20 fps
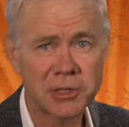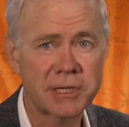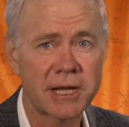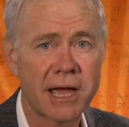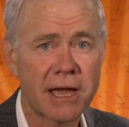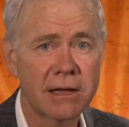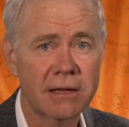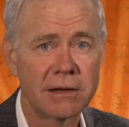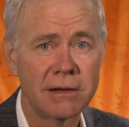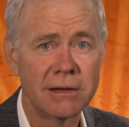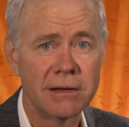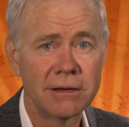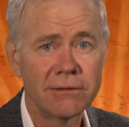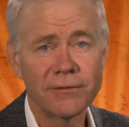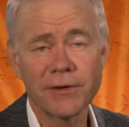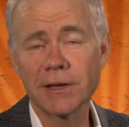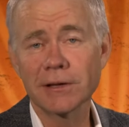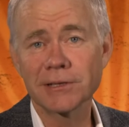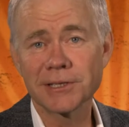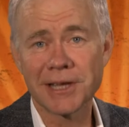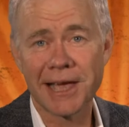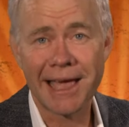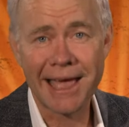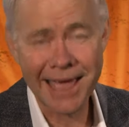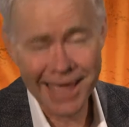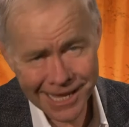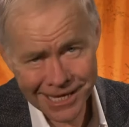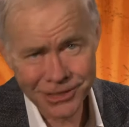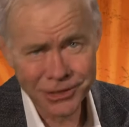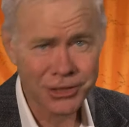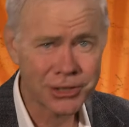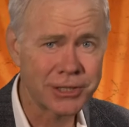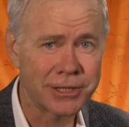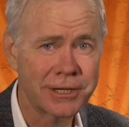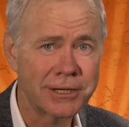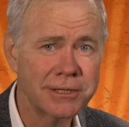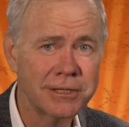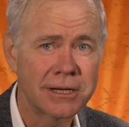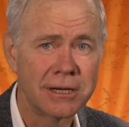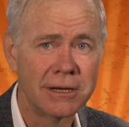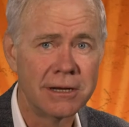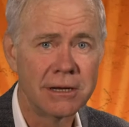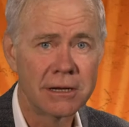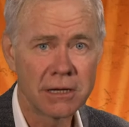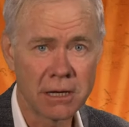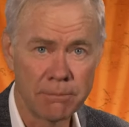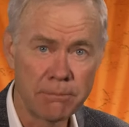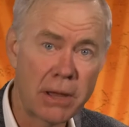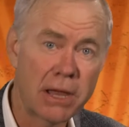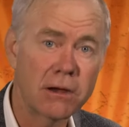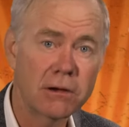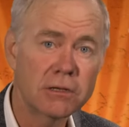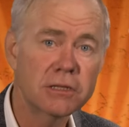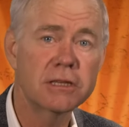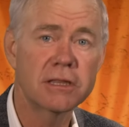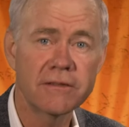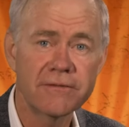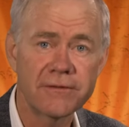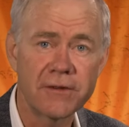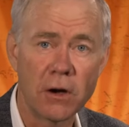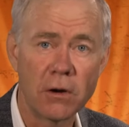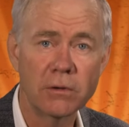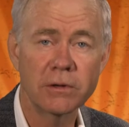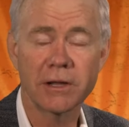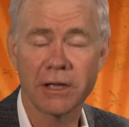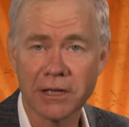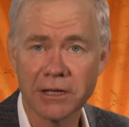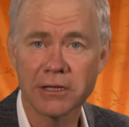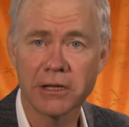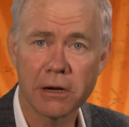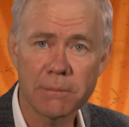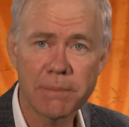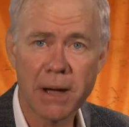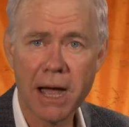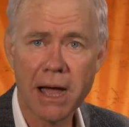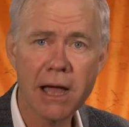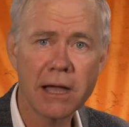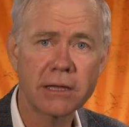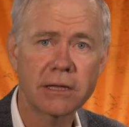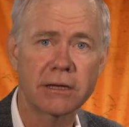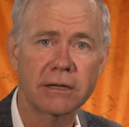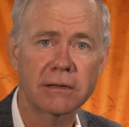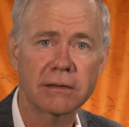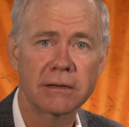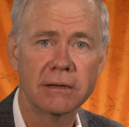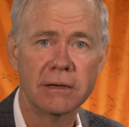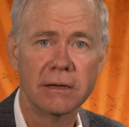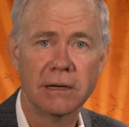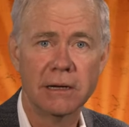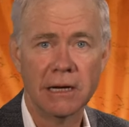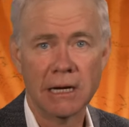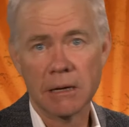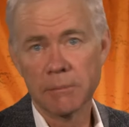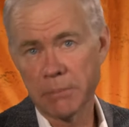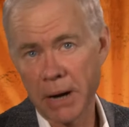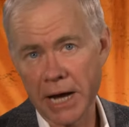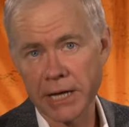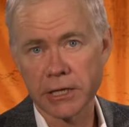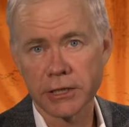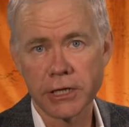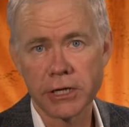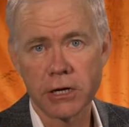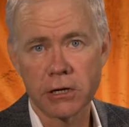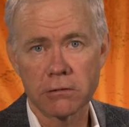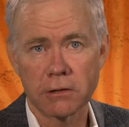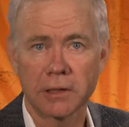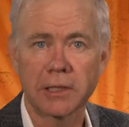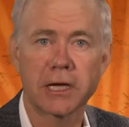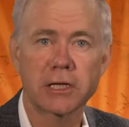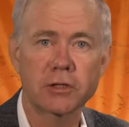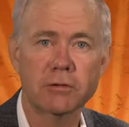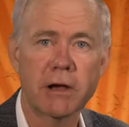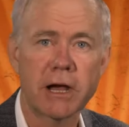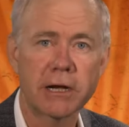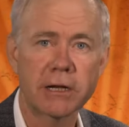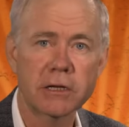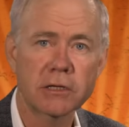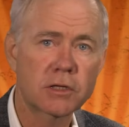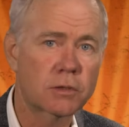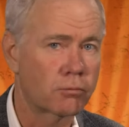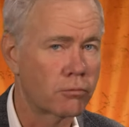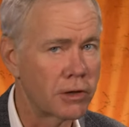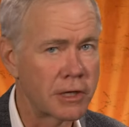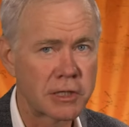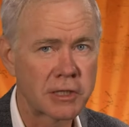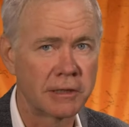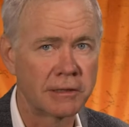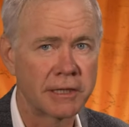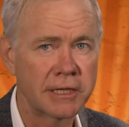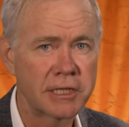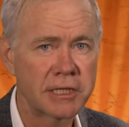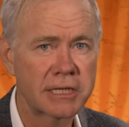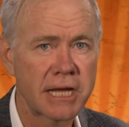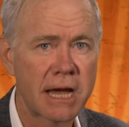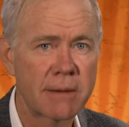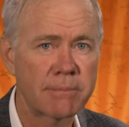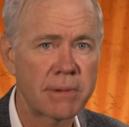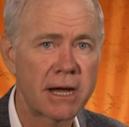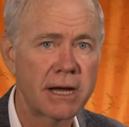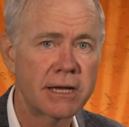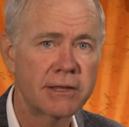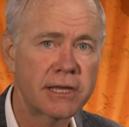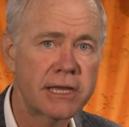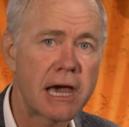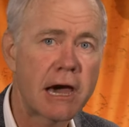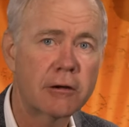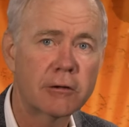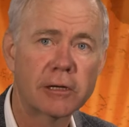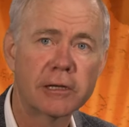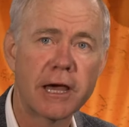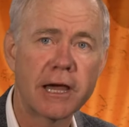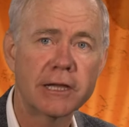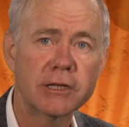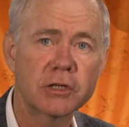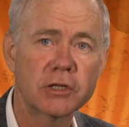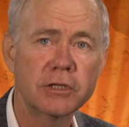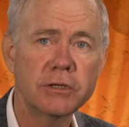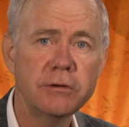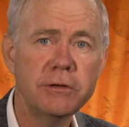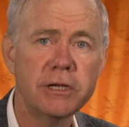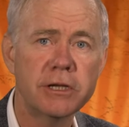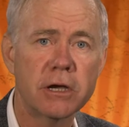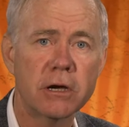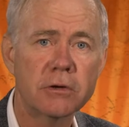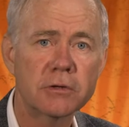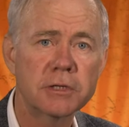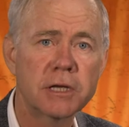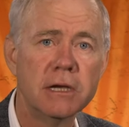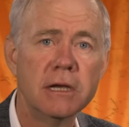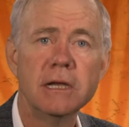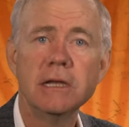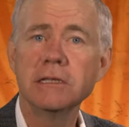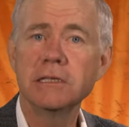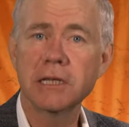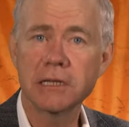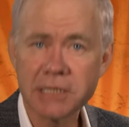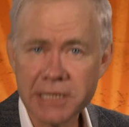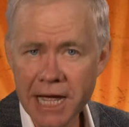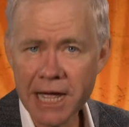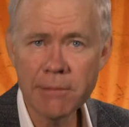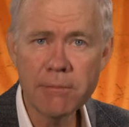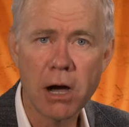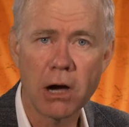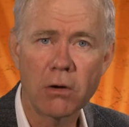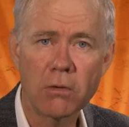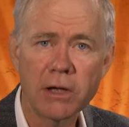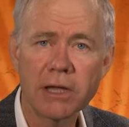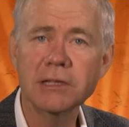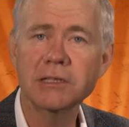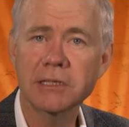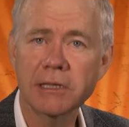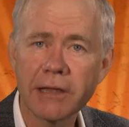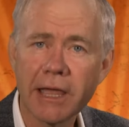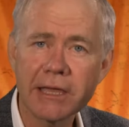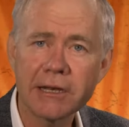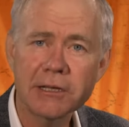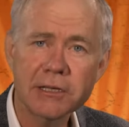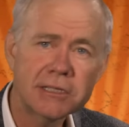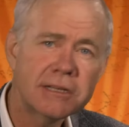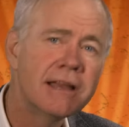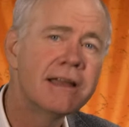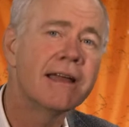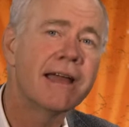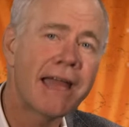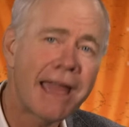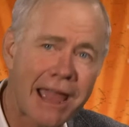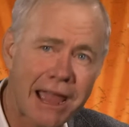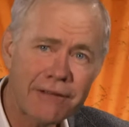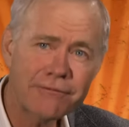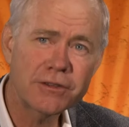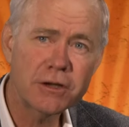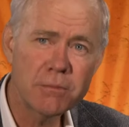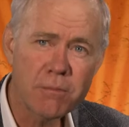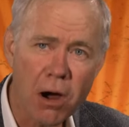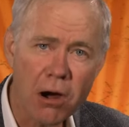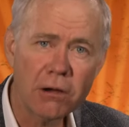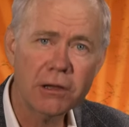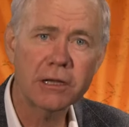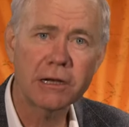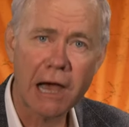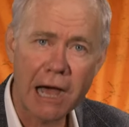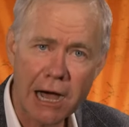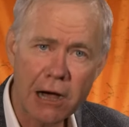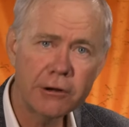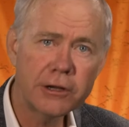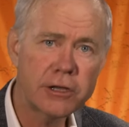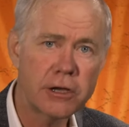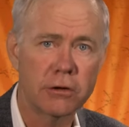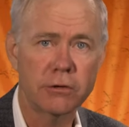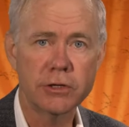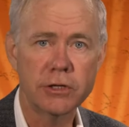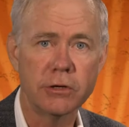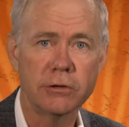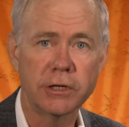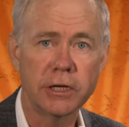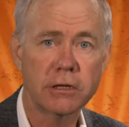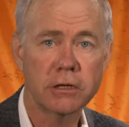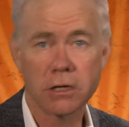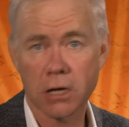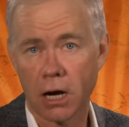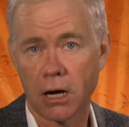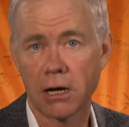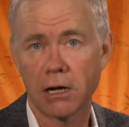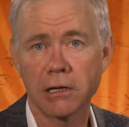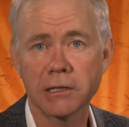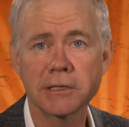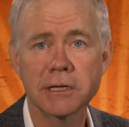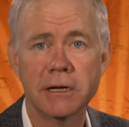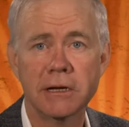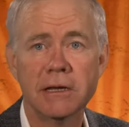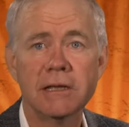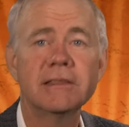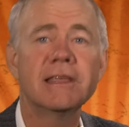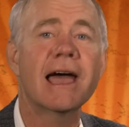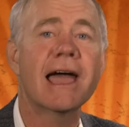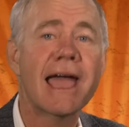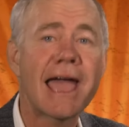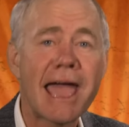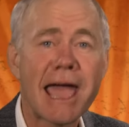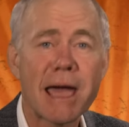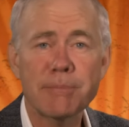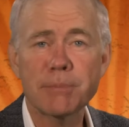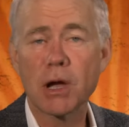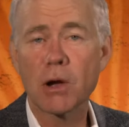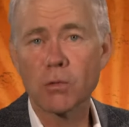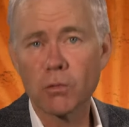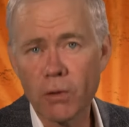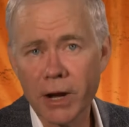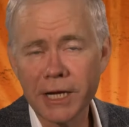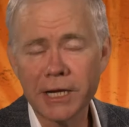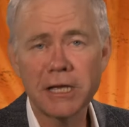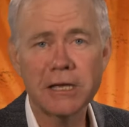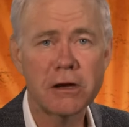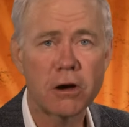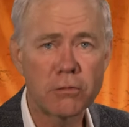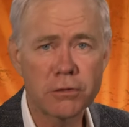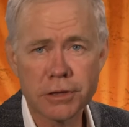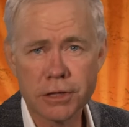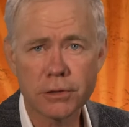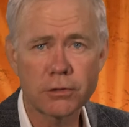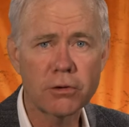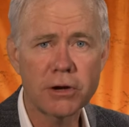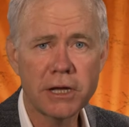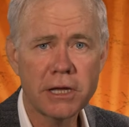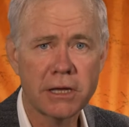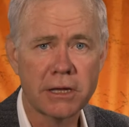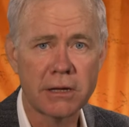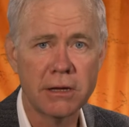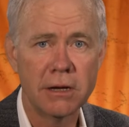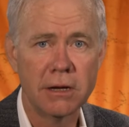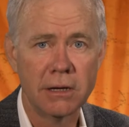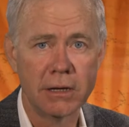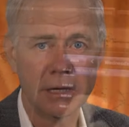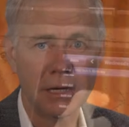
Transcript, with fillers: stack feels ancient compared to the phone in your pocket. Pioneer Electronics recently stopped by the Autoline studios to demo its latest aftermarket audio unit called the AppRadio 3.